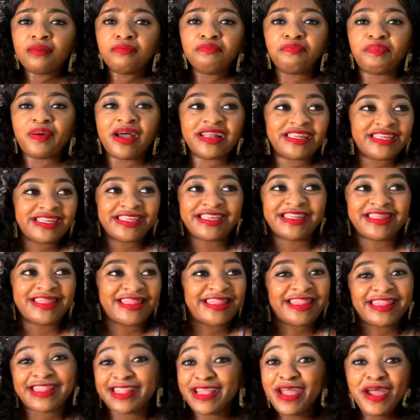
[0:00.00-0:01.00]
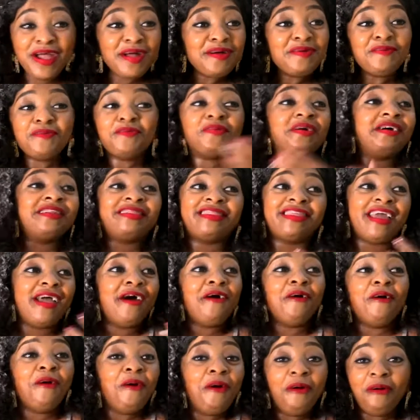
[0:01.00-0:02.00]
But, well, they're
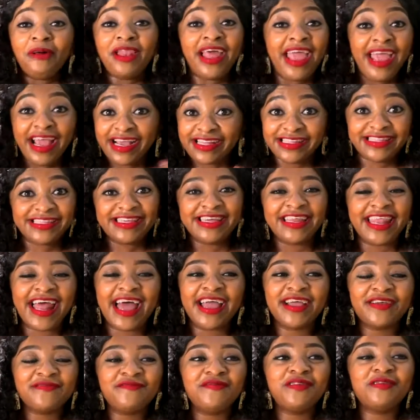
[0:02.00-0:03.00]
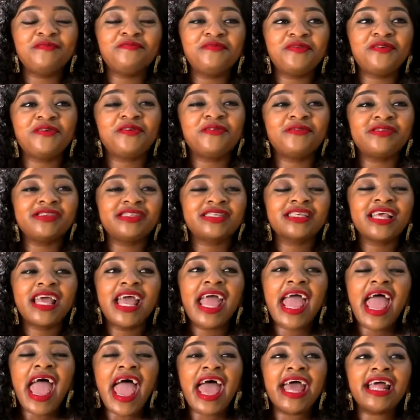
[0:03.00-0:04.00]
all acting like me because,
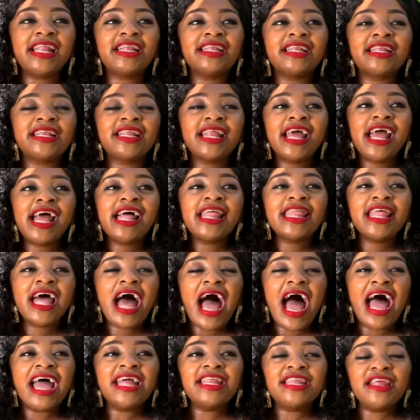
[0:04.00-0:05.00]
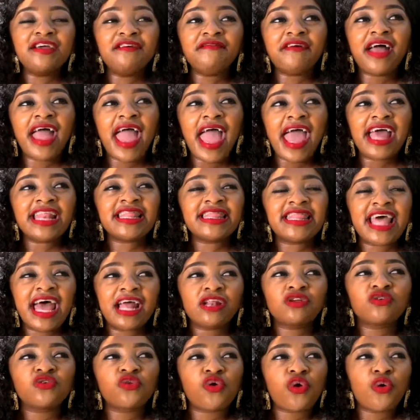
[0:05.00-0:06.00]
and I never had
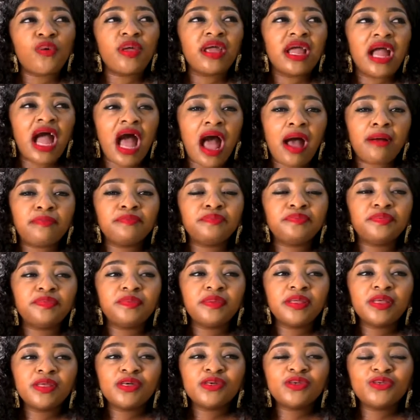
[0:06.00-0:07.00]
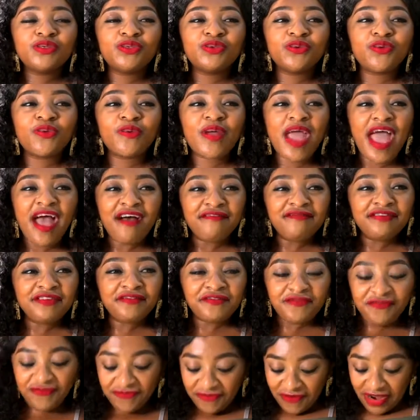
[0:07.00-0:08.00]
that growing up. So having
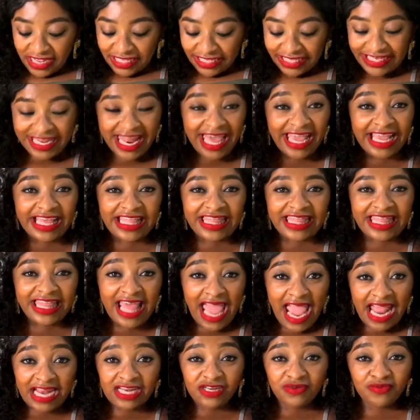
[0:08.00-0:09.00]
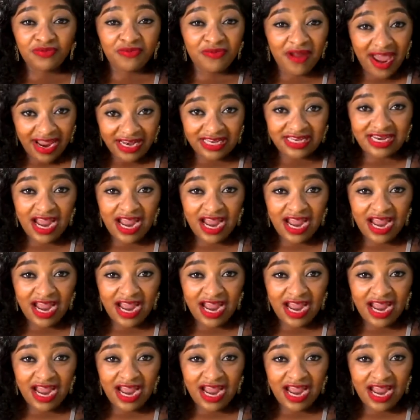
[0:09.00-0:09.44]
friends like that right